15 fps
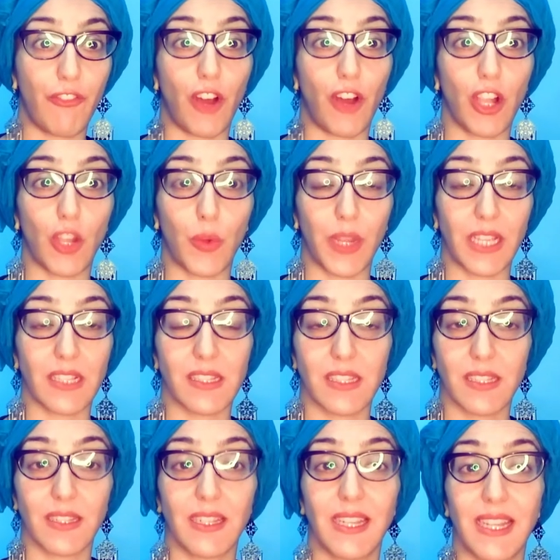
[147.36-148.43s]
follow
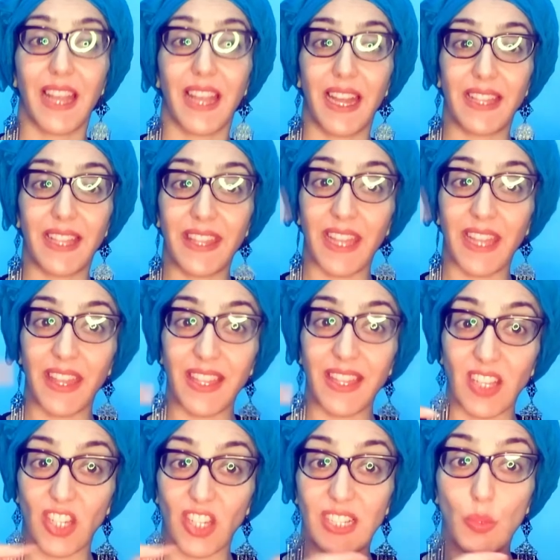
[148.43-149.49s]
it. And then the other
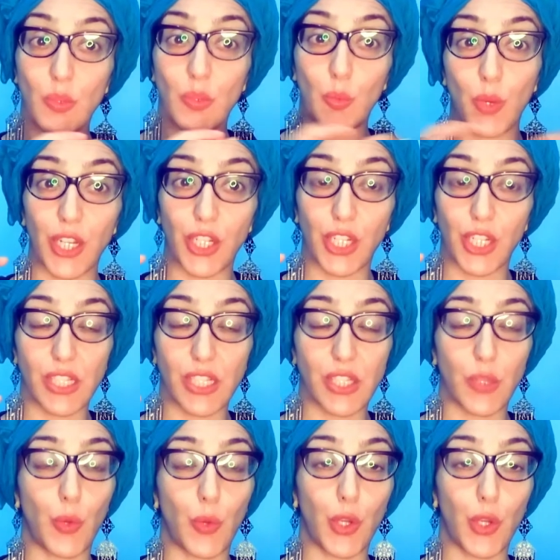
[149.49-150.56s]
section is worksheet.
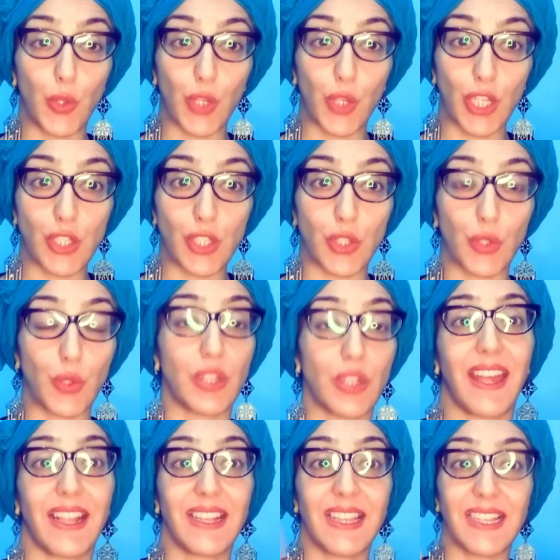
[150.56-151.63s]
So what you can do is
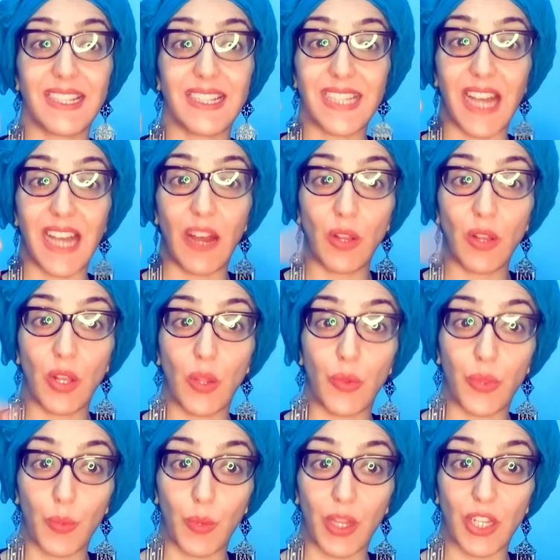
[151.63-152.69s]
then
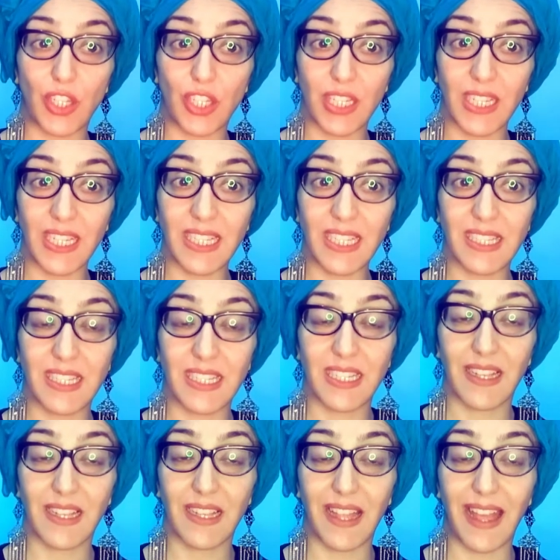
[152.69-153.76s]
download the worksheet,
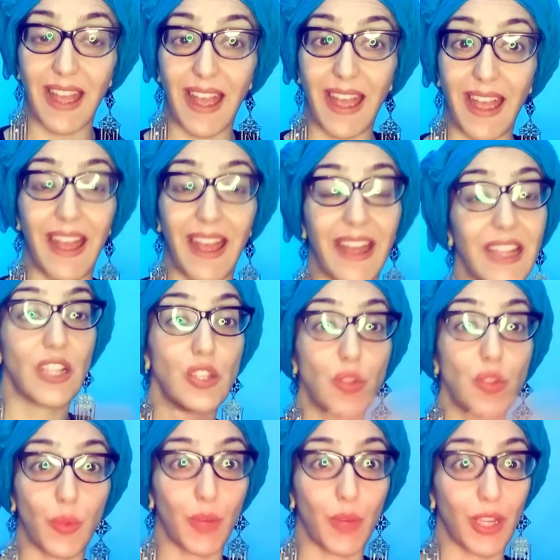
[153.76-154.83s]

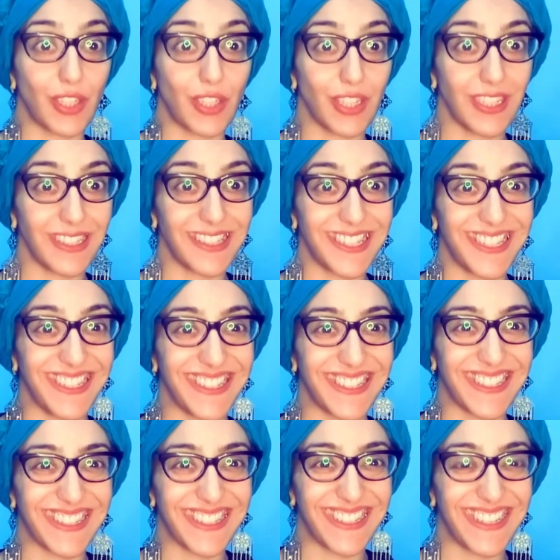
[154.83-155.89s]
do the worksheet,
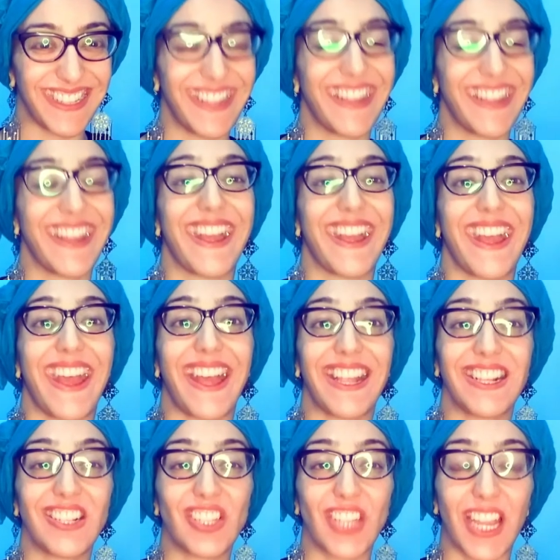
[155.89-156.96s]

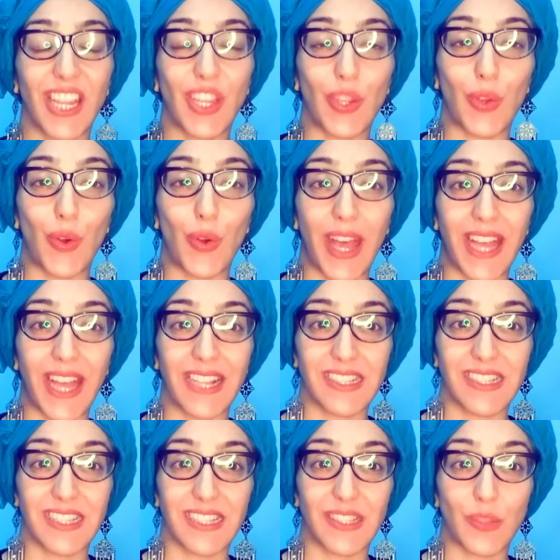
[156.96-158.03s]
and check your
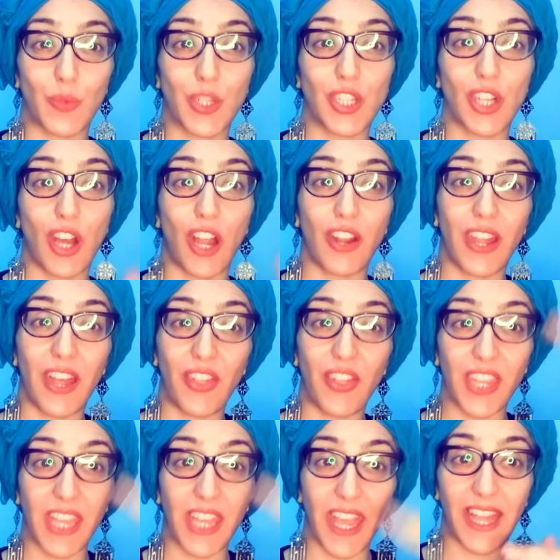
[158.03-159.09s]
answers, which are
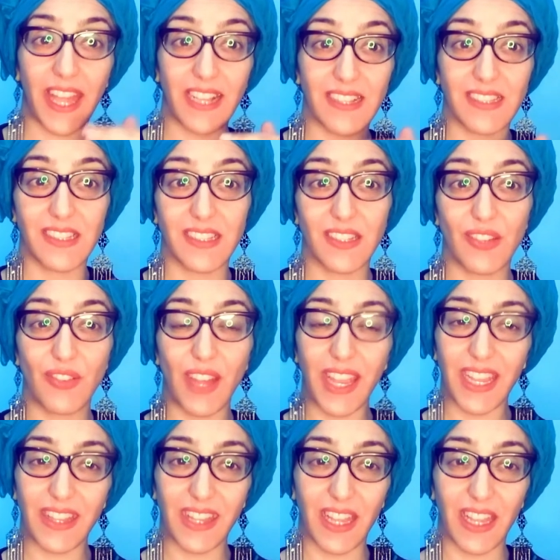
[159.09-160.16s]
at the end,
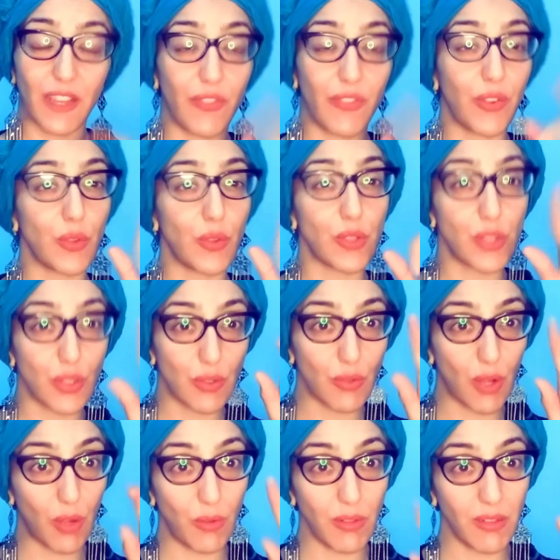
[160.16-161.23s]
right at the end. If you
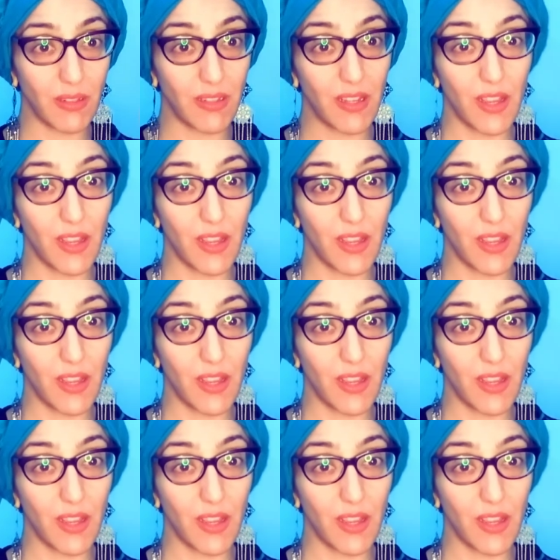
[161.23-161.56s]
scroll